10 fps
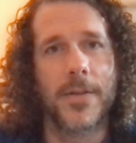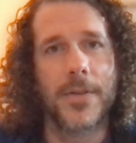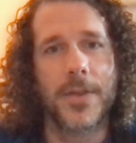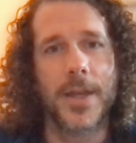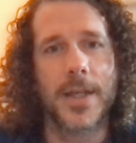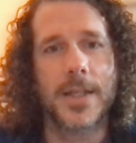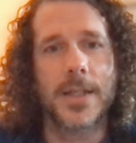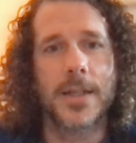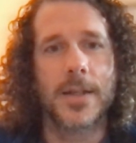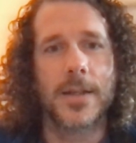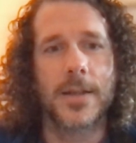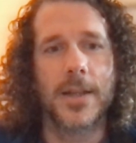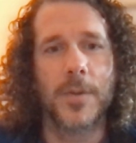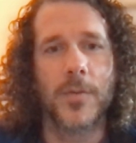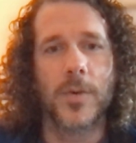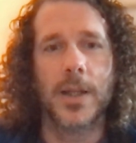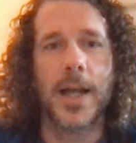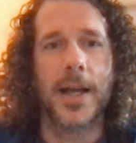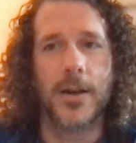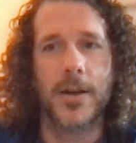that they've been
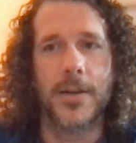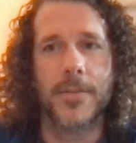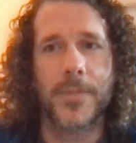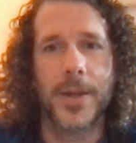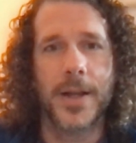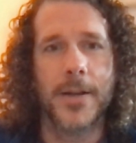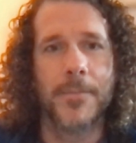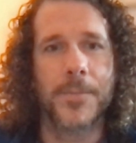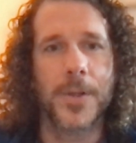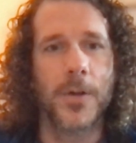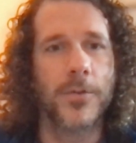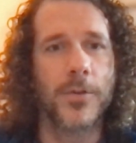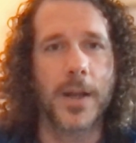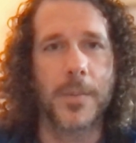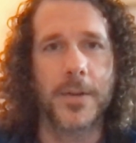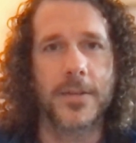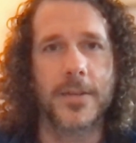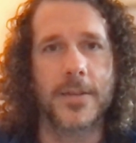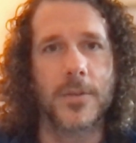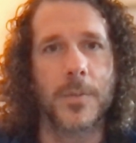relying on. If you've got a
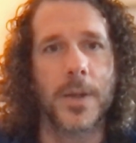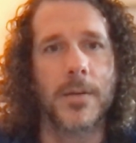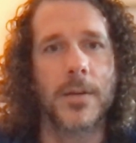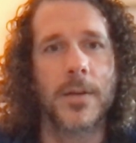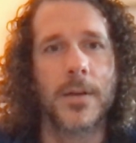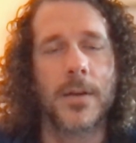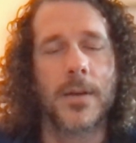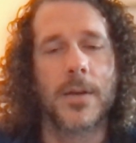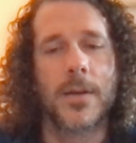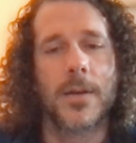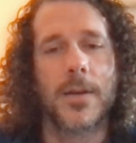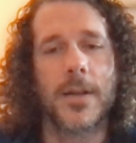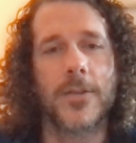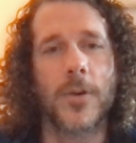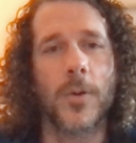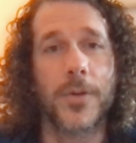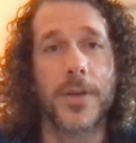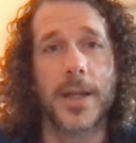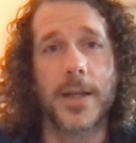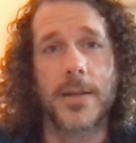business that's older
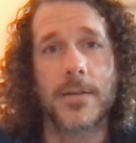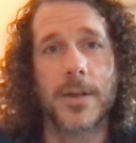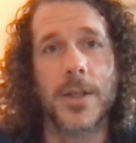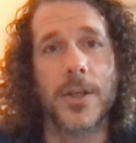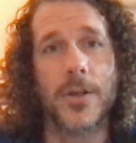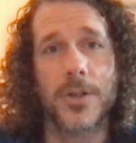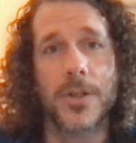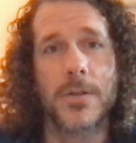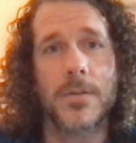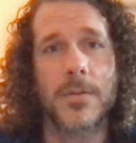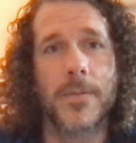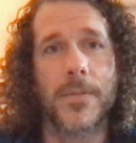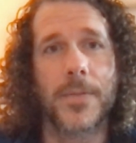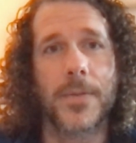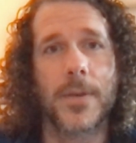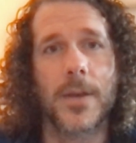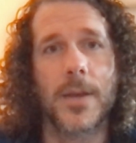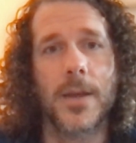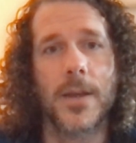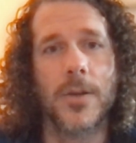than like a year or two,
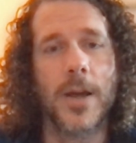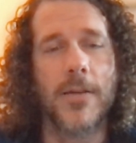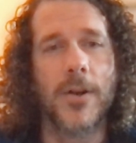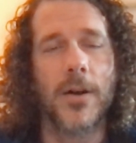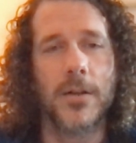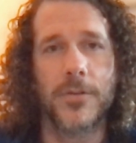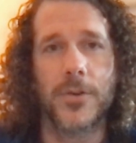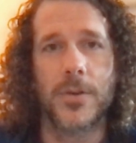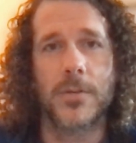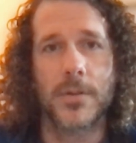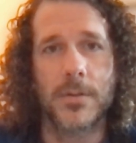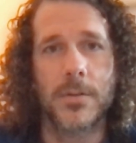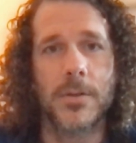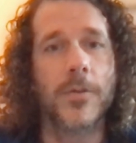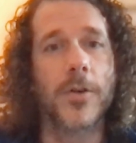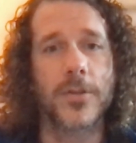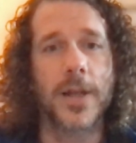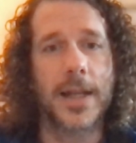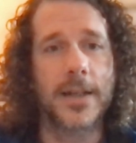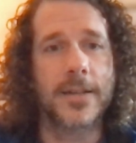and you have all of your universal
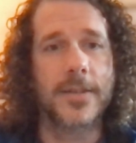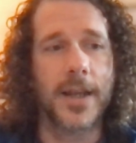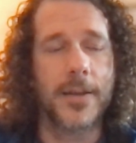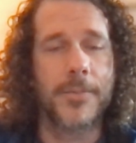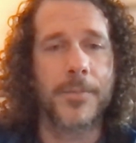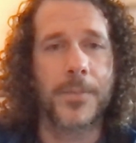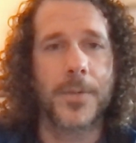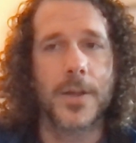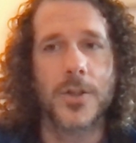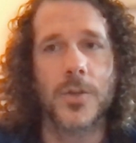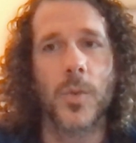analytics data that you